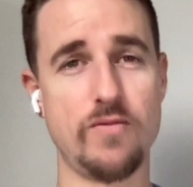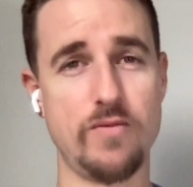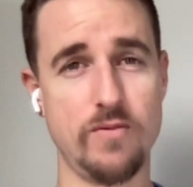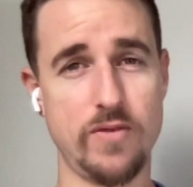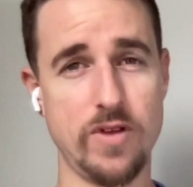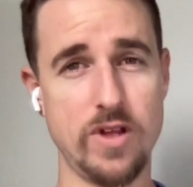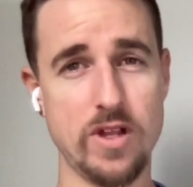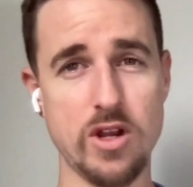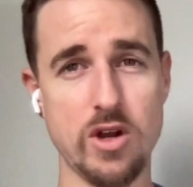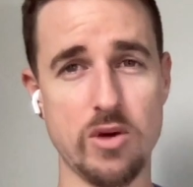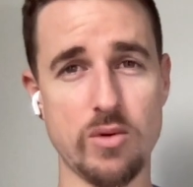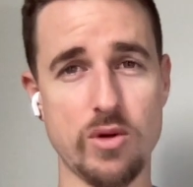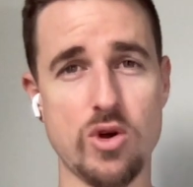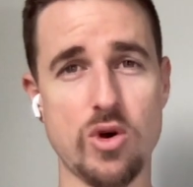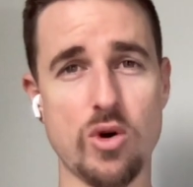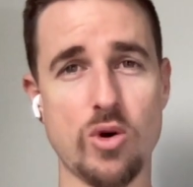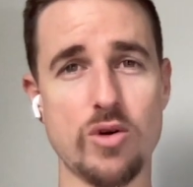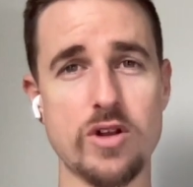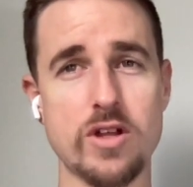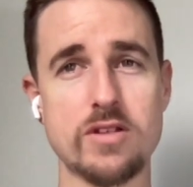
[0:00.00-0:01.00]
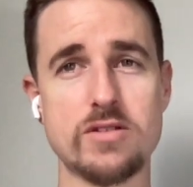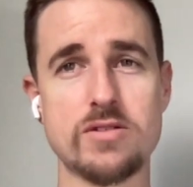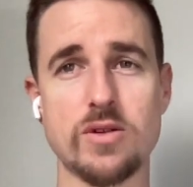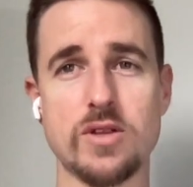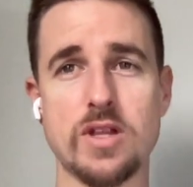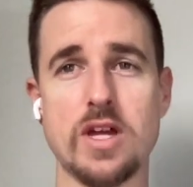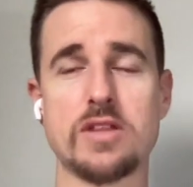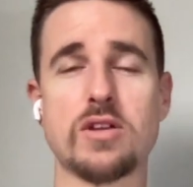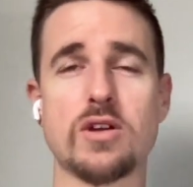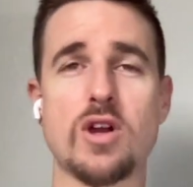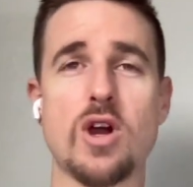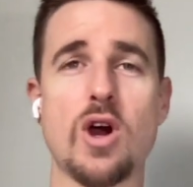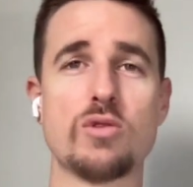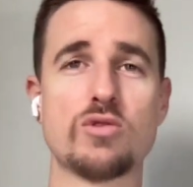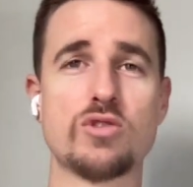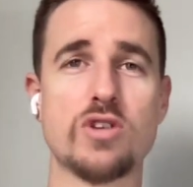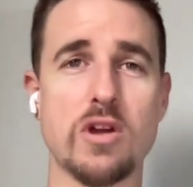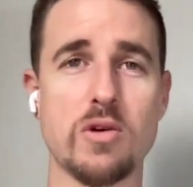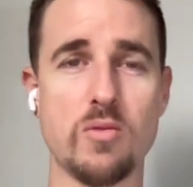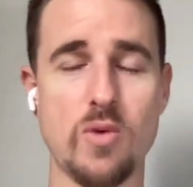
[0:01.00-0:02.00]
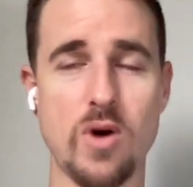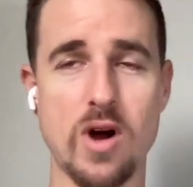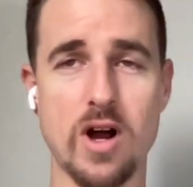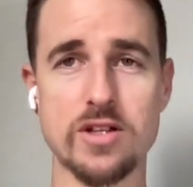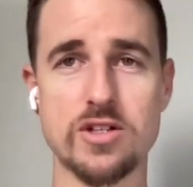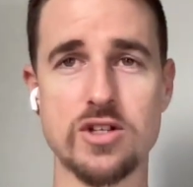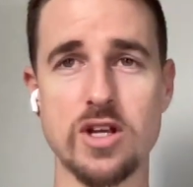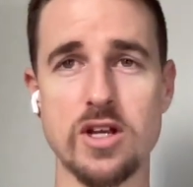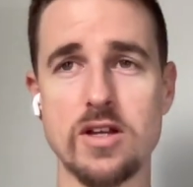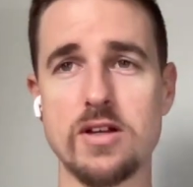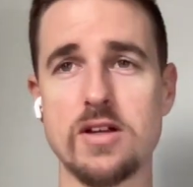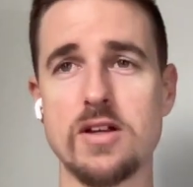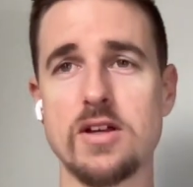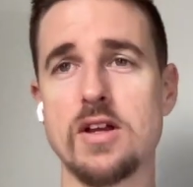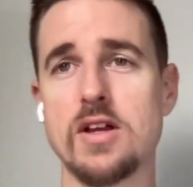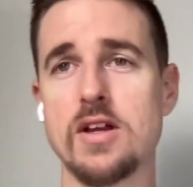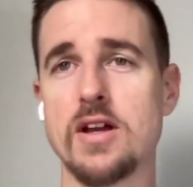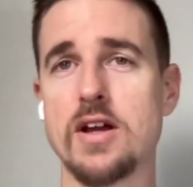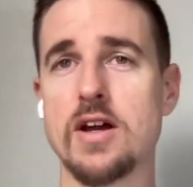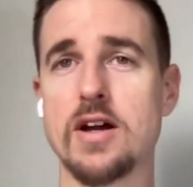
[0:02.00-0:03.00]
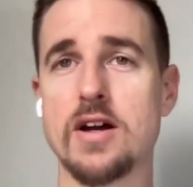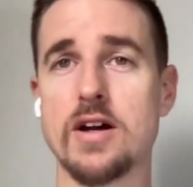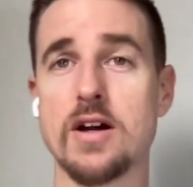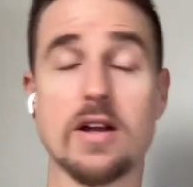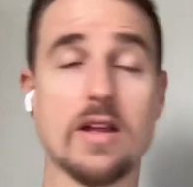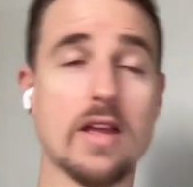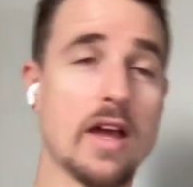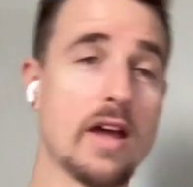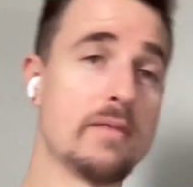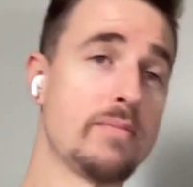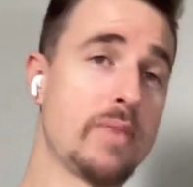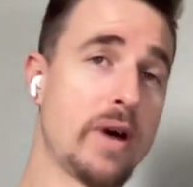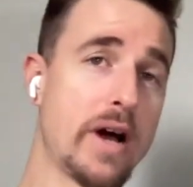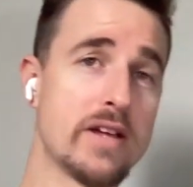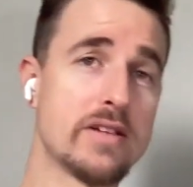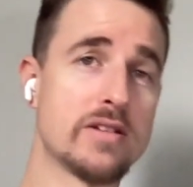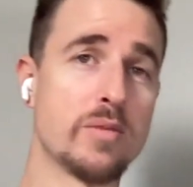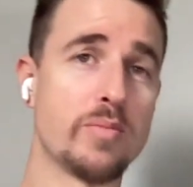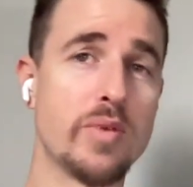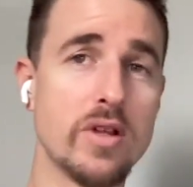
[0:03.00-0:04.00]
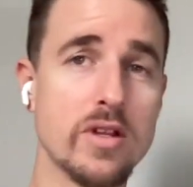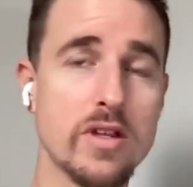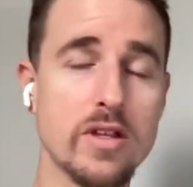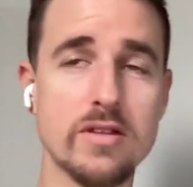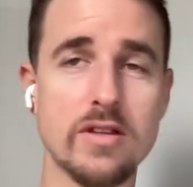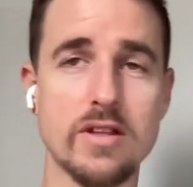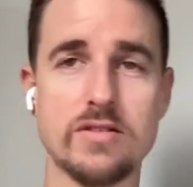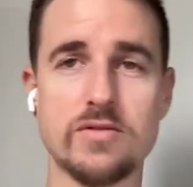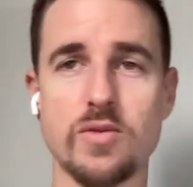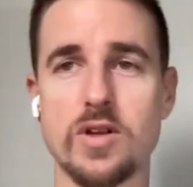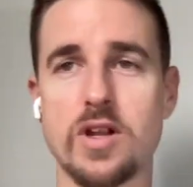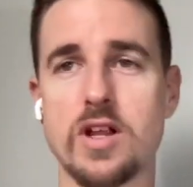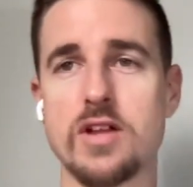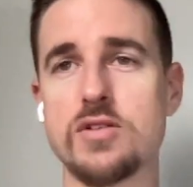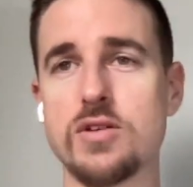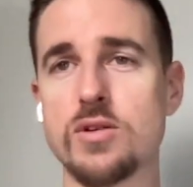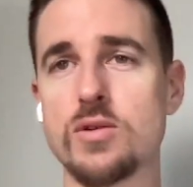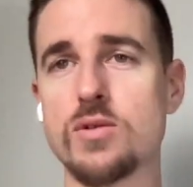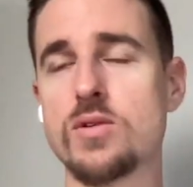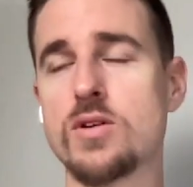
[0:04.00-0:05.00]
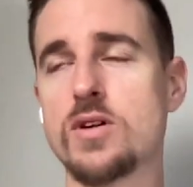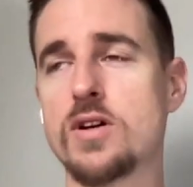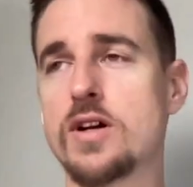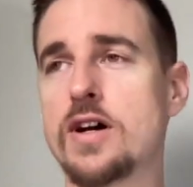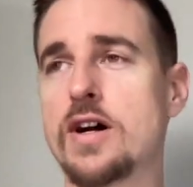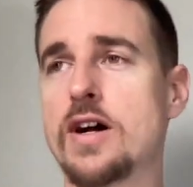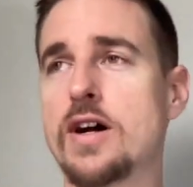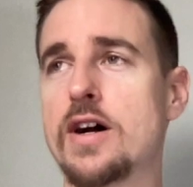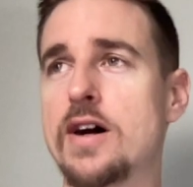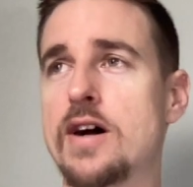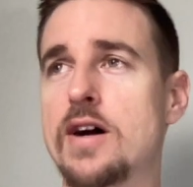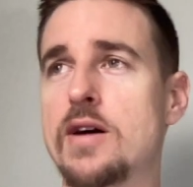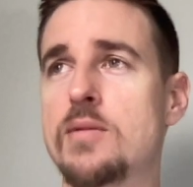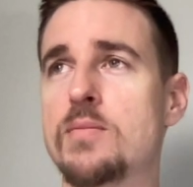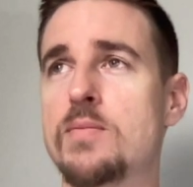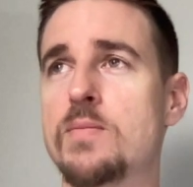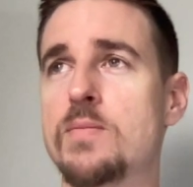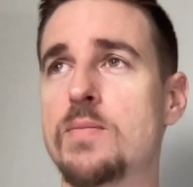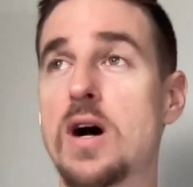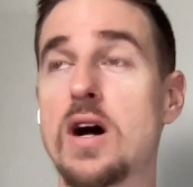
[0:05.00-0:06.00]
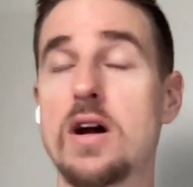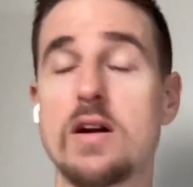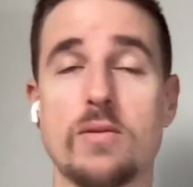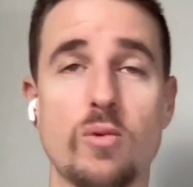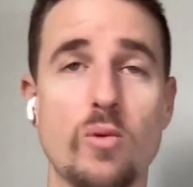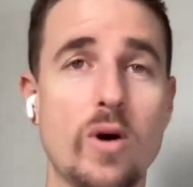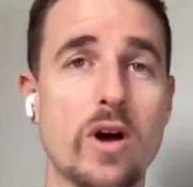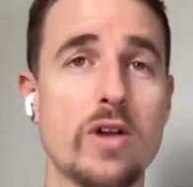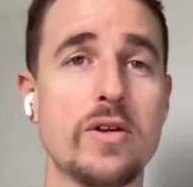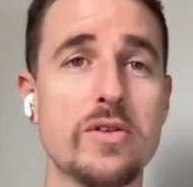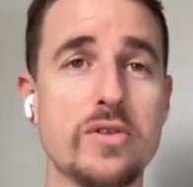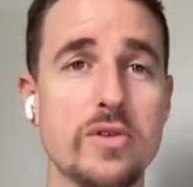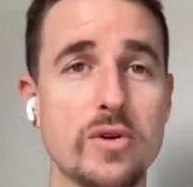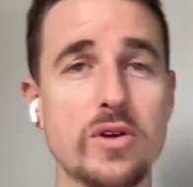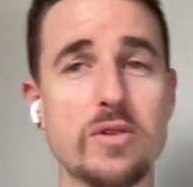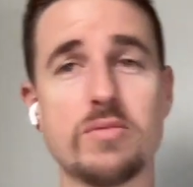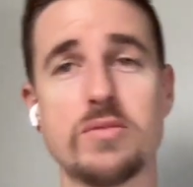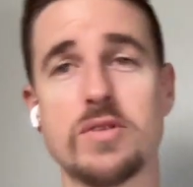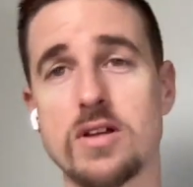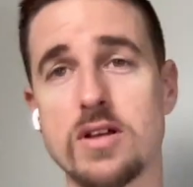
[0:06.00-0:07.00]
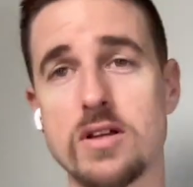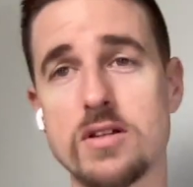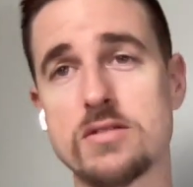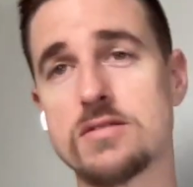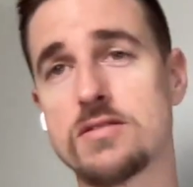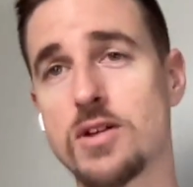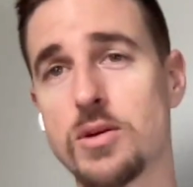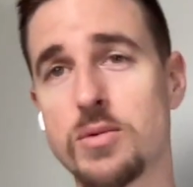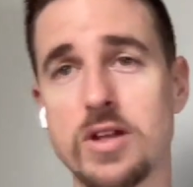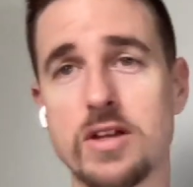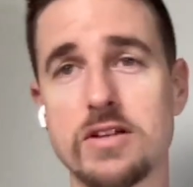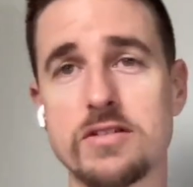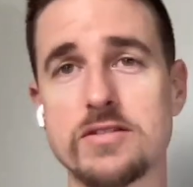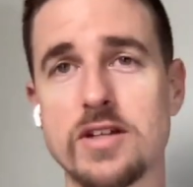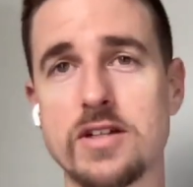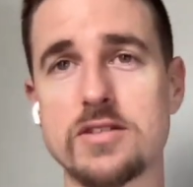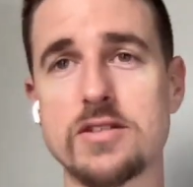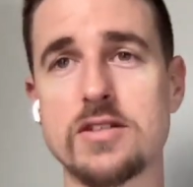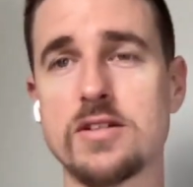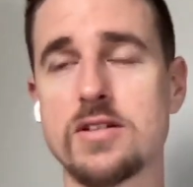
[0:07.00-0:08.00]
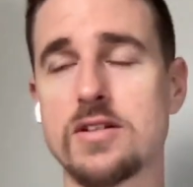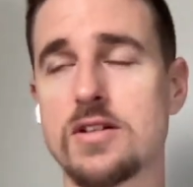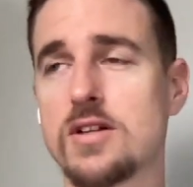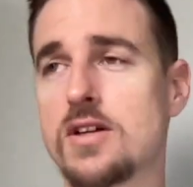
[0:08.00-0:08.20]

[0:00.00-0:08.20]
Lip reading: video recorded so that the coach can watch it. Again, biased opinion, that's what I do. But why do I do it? Because nobody else does it.